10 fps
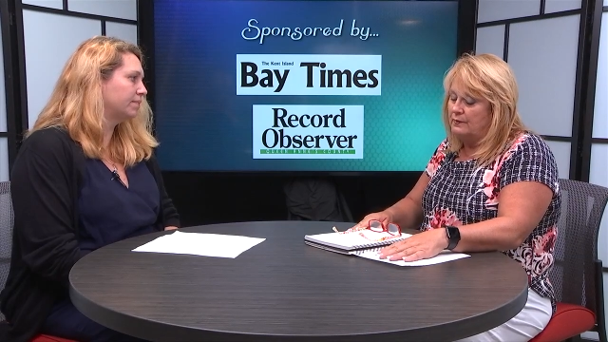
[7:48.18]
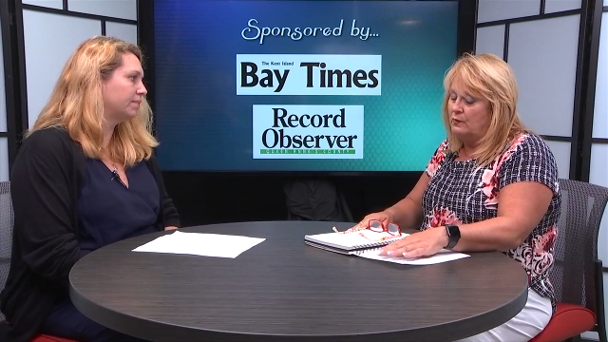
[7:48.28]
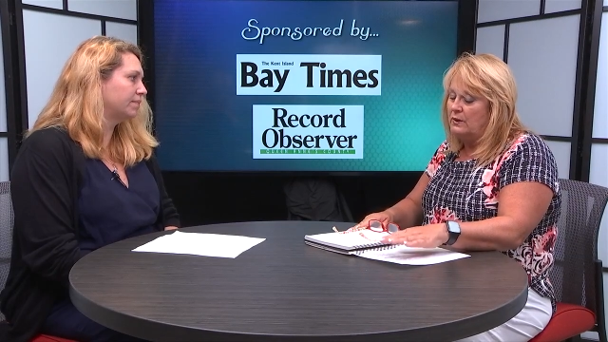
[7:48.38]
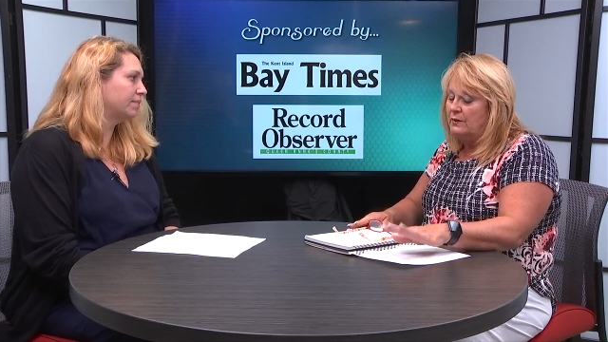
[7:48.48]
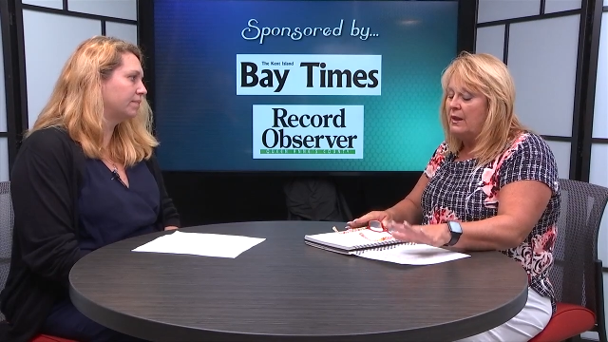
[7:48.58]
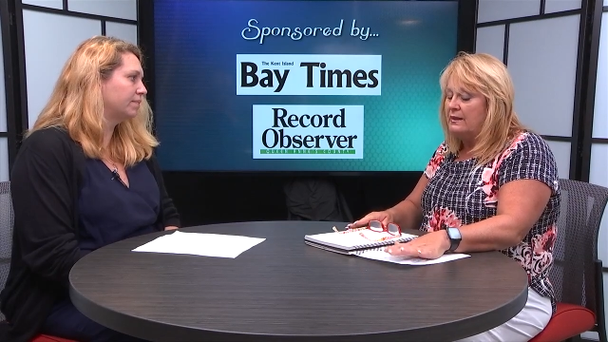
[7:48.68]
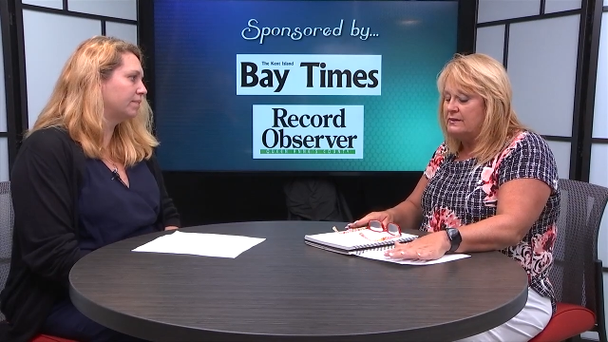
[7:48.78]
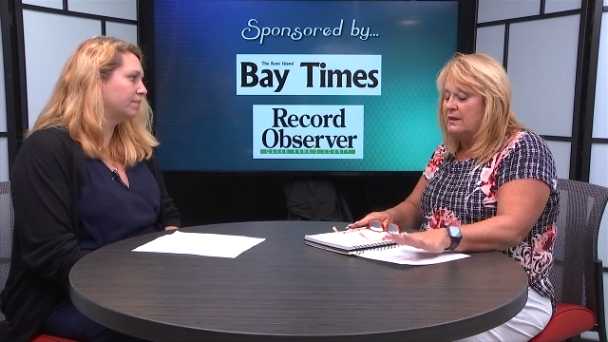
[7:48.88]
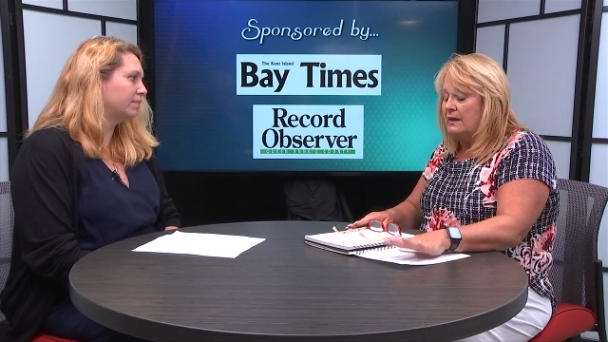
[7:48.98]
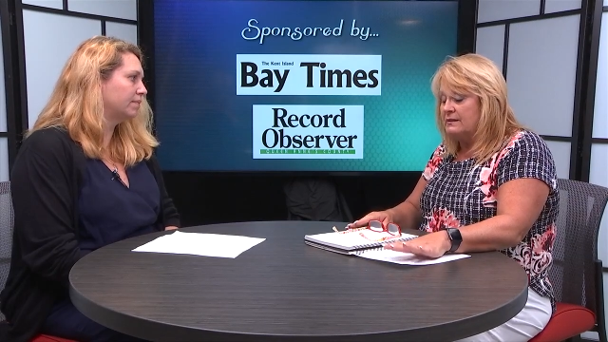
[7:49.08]
Speaker 1: well, as,
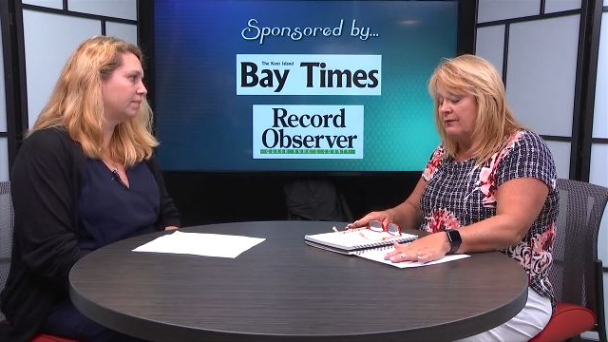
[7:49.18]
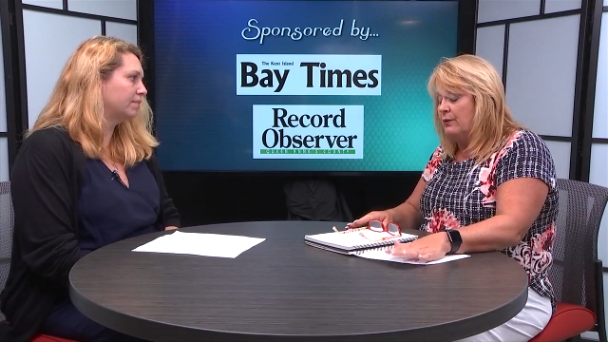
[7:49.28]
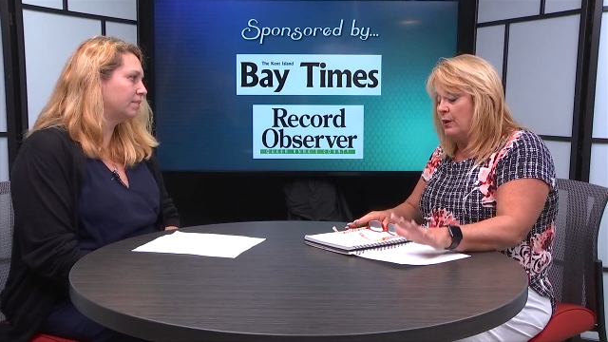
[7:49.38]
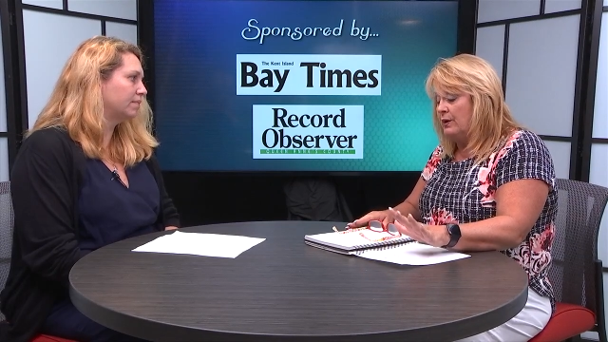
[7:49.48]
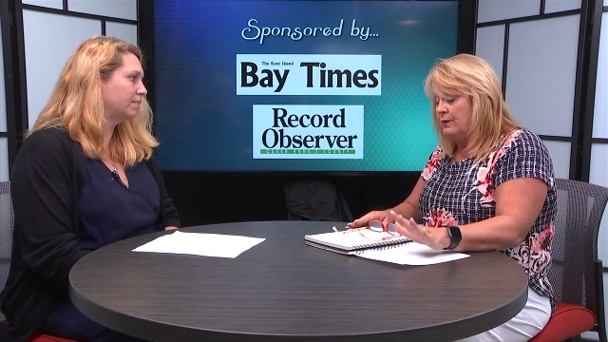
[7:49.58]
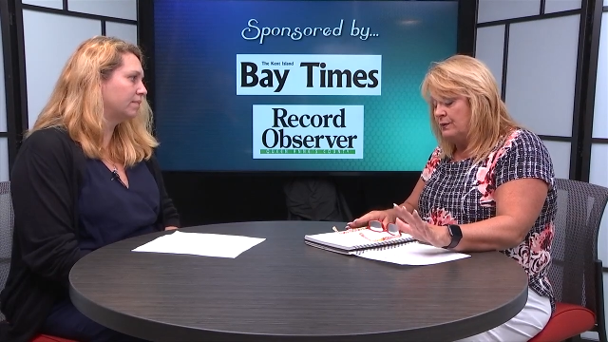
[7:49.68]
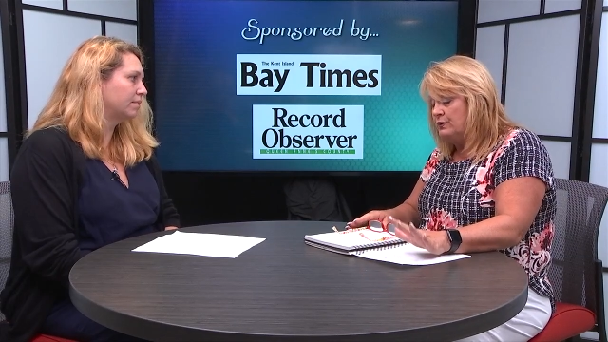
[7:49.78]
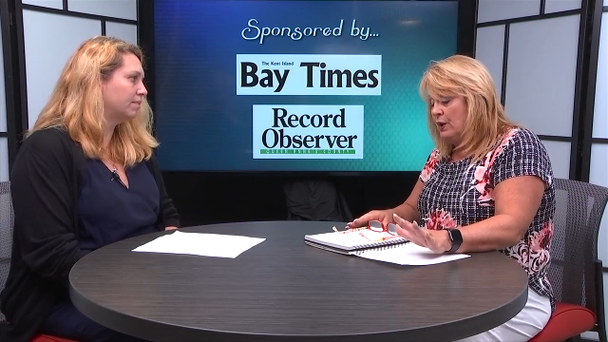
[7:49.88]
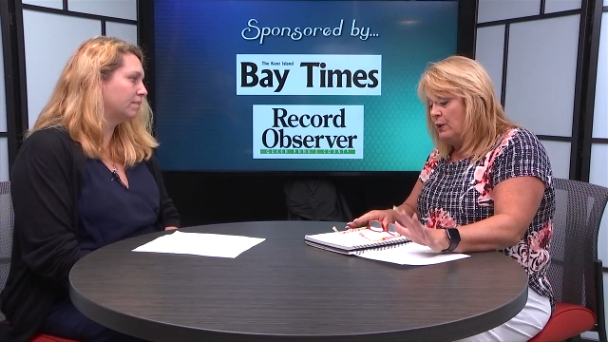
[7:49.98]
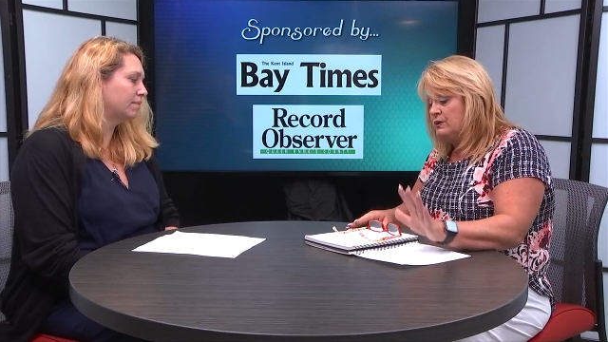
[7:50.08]
as everyone
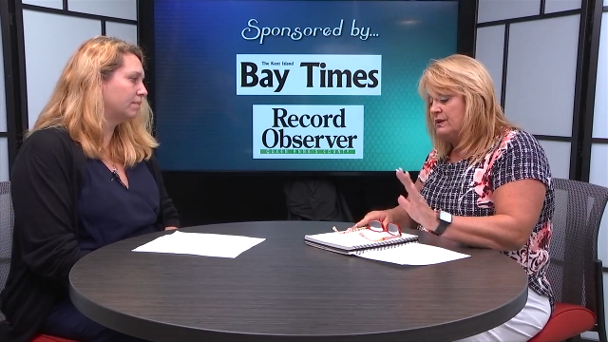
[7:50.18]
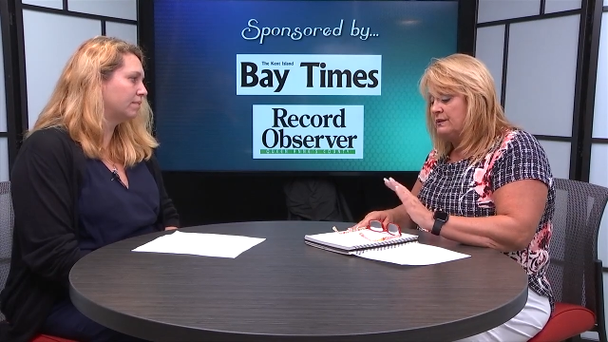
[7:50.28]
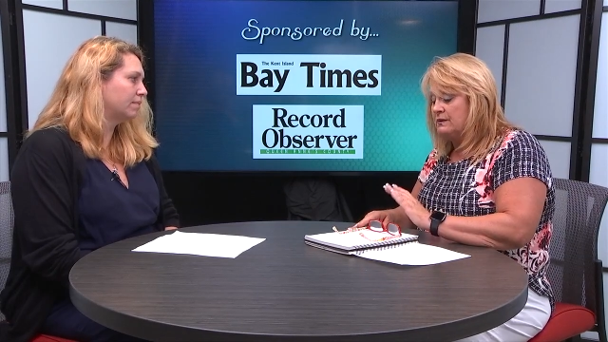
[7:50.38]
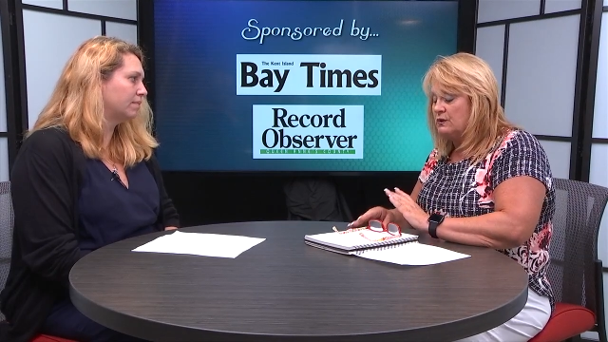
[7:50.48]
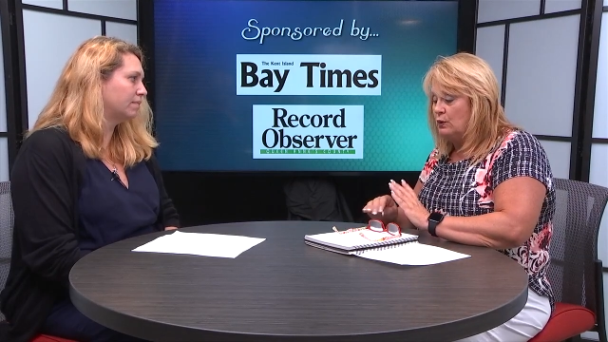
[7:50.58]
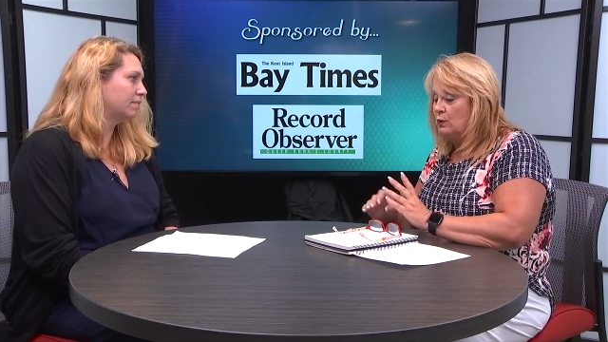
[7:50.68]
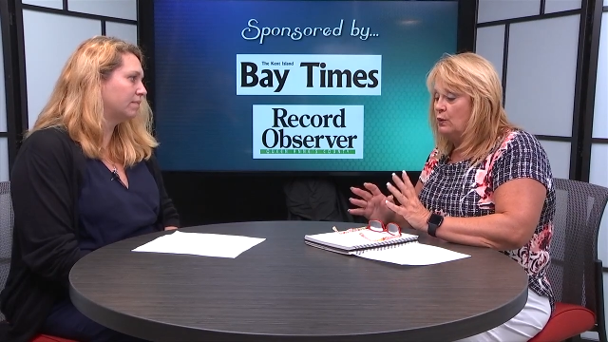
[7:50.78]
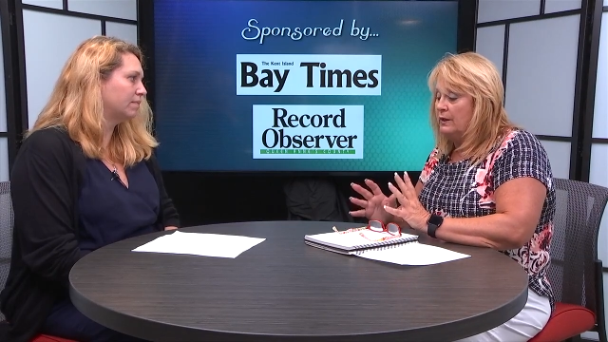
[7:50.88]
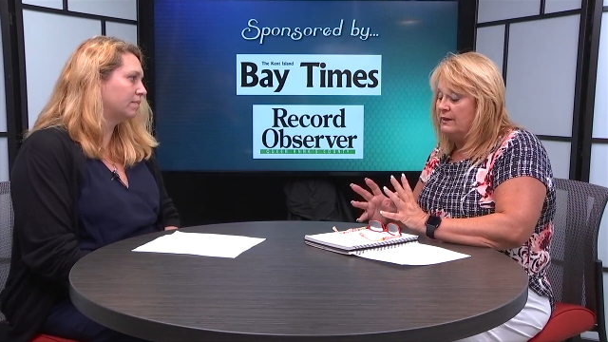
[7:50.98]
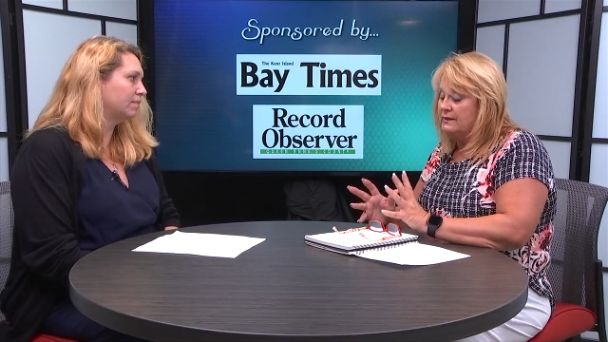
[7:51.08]
knows, that the
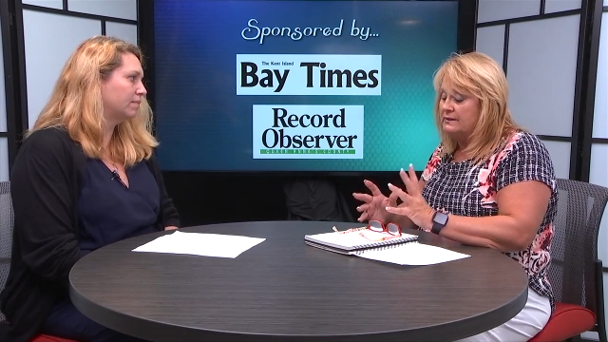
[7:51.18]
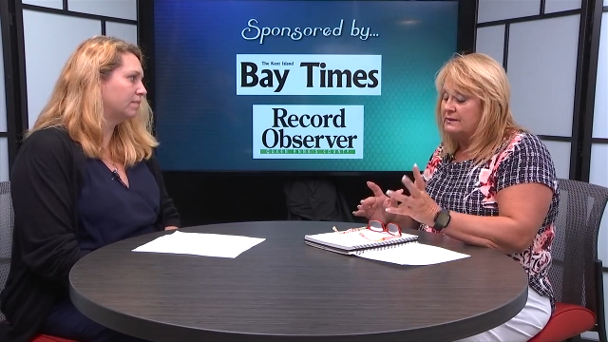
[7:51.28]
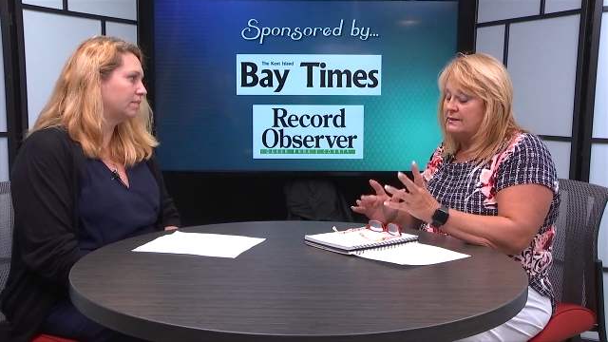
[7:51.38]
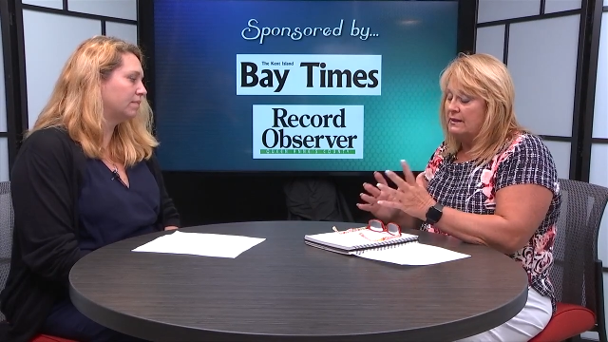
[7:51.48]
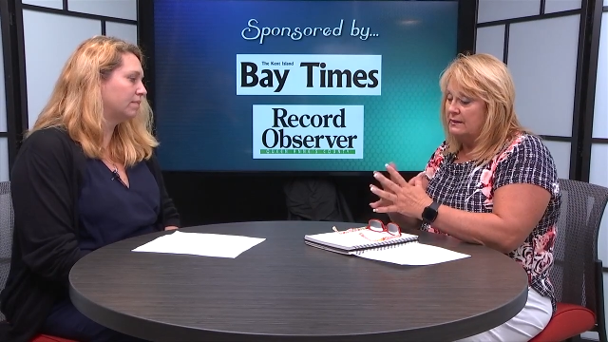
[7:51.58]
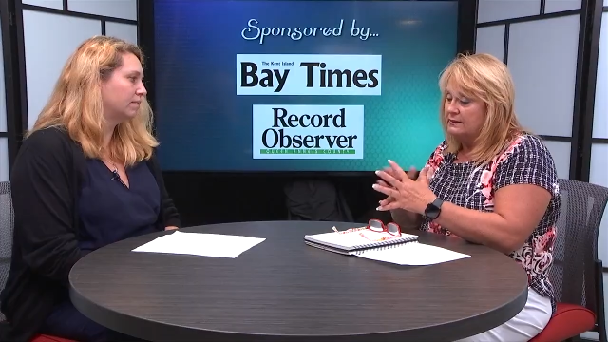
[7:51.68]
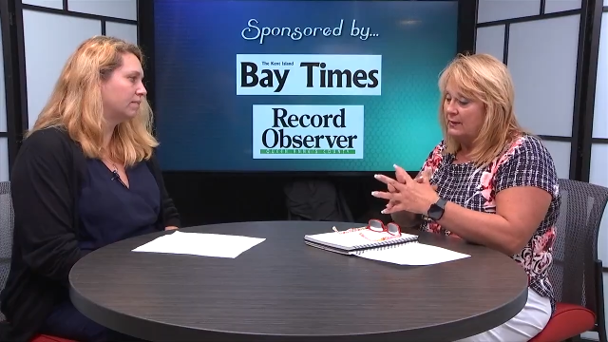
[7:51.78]
school is, is